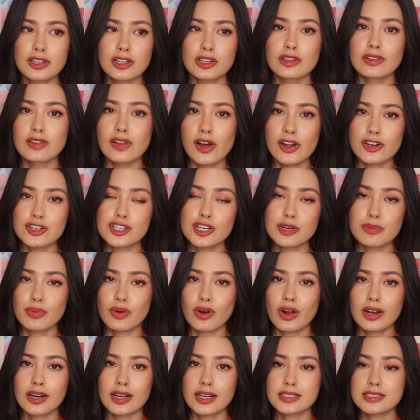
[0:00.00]
launching
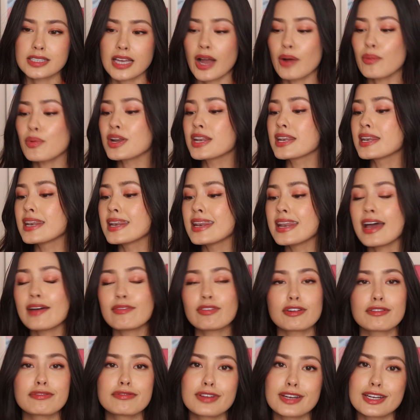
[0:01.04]
products, I would
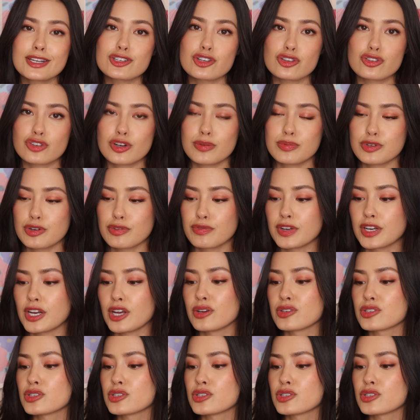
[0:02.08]
never finish a scripter video.